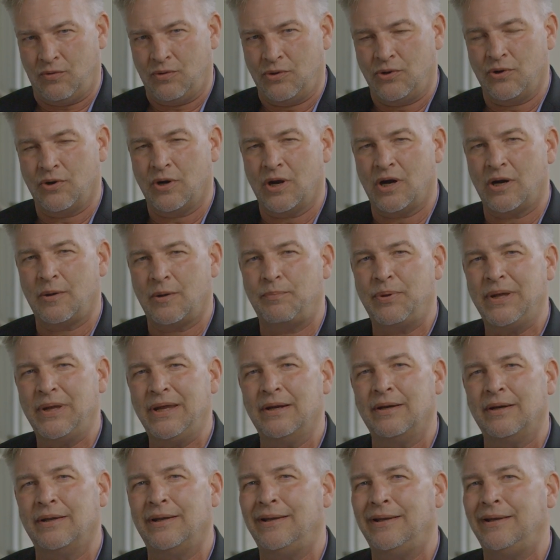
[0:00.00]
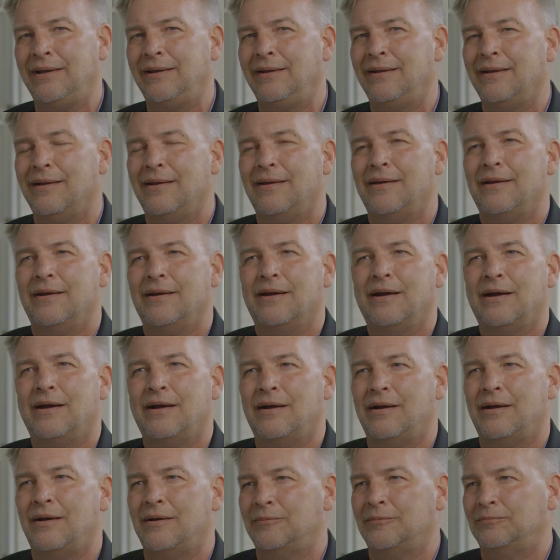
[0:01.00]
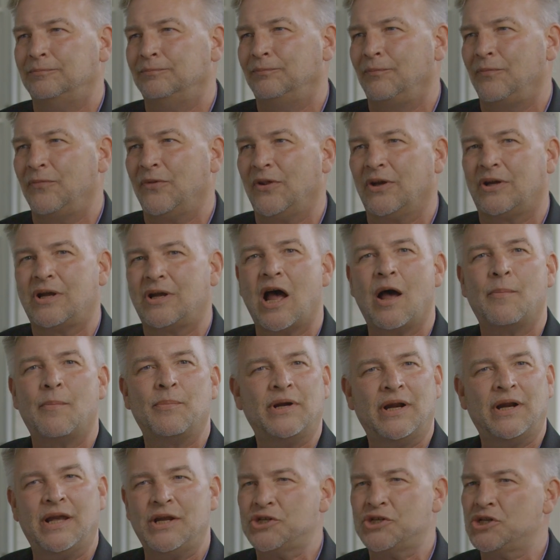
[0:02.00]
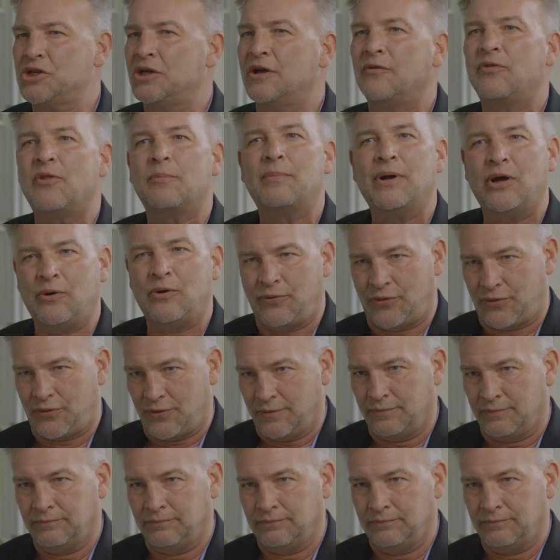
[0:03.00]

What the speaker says: You're not appealing the combination of the both.